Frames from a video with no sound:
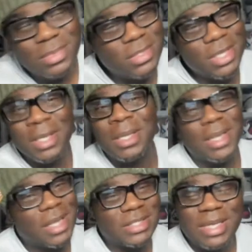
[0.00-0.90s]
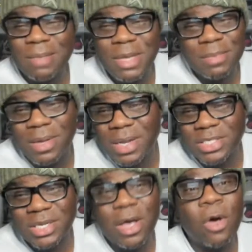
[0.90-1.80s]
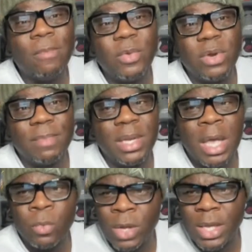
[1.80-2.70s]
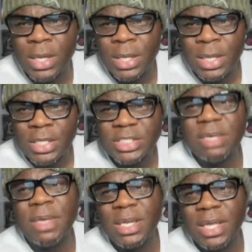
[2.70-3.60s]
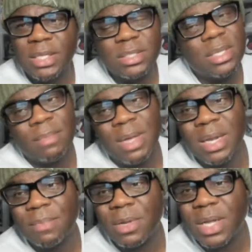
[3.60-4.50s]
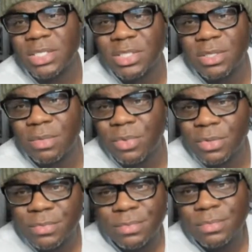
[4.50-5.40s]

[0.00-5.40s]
Yeah, like I said, I'm up on that shit. The old me would have been like, what? Send me a link. I'm not up on that shit no more.